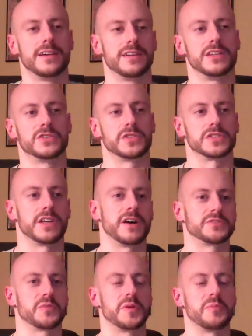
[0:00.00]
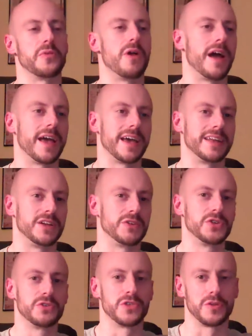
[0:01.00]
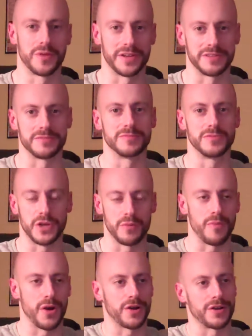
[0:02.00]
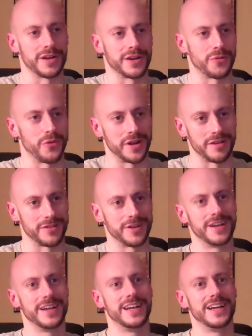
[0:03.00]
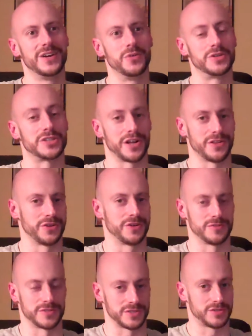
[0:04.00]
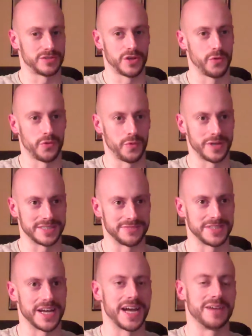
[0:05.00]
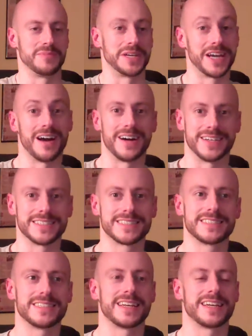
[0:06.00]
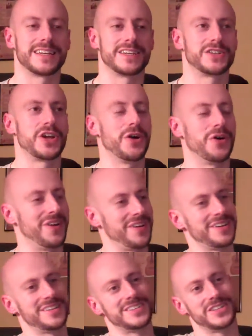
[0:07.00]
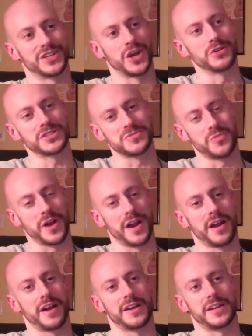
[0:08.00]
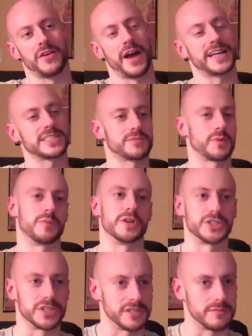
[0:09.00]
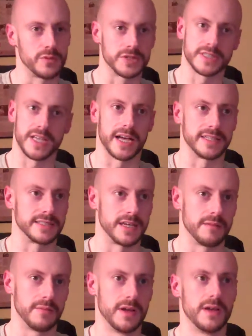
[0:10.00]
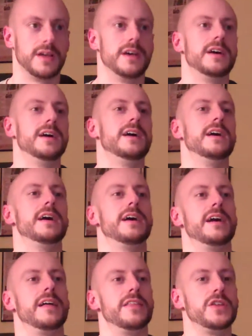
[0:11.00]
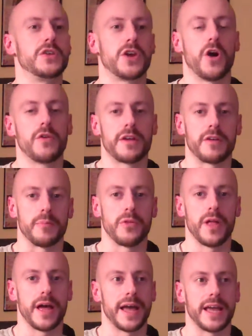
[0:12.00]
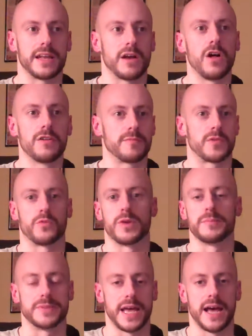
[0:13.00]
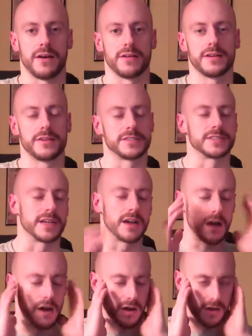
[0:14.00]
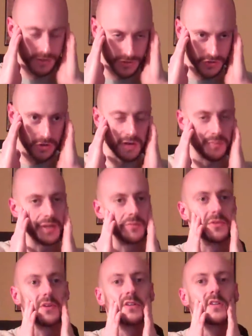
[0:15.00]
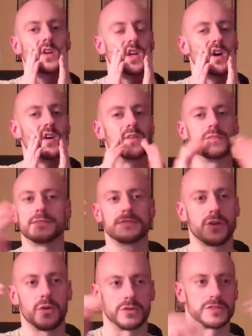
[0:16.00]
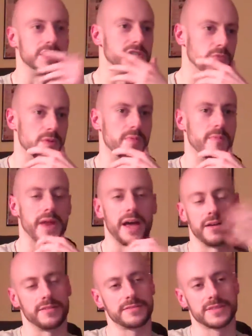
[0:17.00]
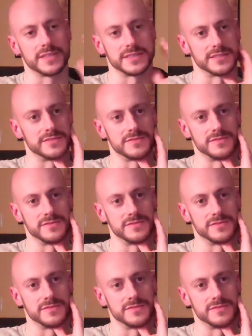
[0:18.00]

These are the songs I'm going to be playing. Do a little bit of marketing or whatever, which I learned was a total waste of time because you'd go somewhere, ask permission, put signs up. Then you go there to play, and all of them are ripped down. You're just like, oh, drunk people. Of course, they just rip them down because,